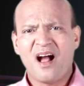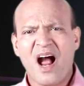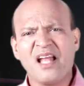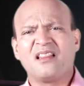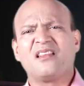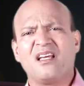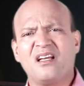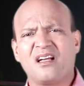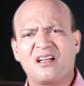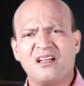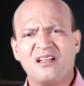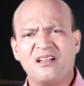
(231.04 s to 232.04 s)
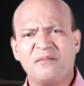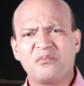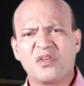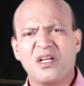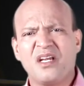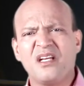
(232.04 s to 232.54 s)
I think
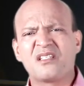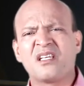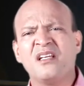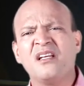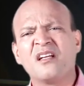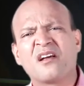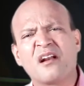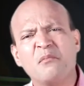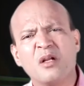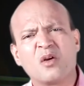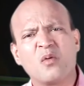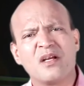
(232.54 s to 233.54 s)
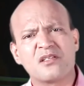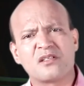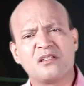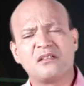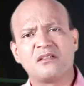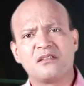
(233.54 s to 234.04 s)
it's an incredible
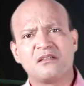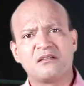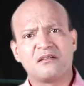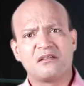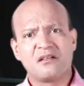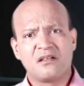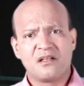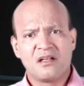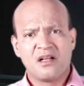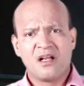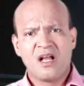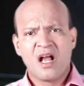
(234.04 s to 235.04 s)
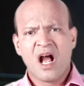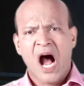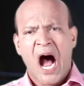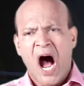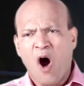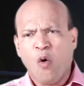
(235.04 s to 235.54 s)
question.
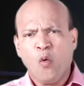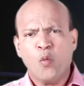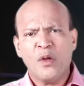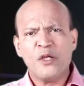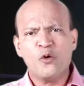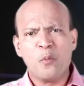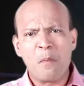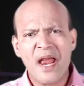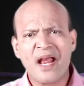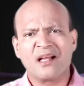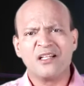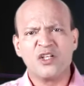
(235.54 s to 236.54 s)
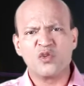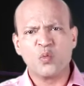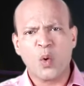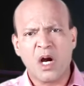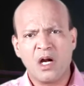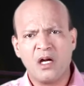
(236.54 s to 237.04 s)
How will you make this
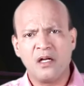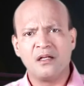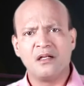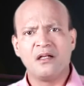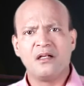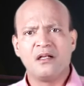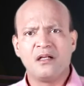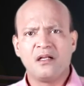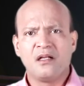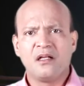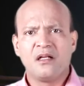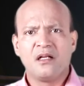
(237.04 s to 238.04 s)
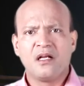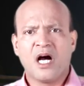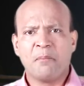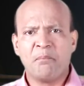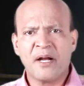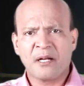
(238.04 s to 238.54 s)
world
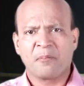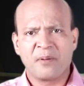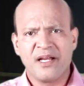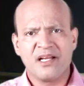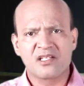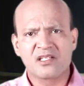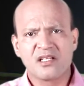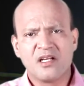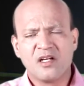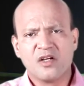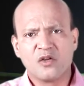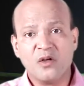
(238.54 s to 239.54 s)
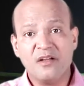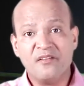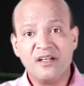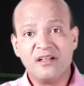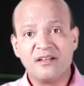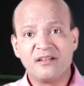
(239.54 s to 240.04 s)
a better place to live
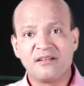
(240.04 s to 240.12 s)
in?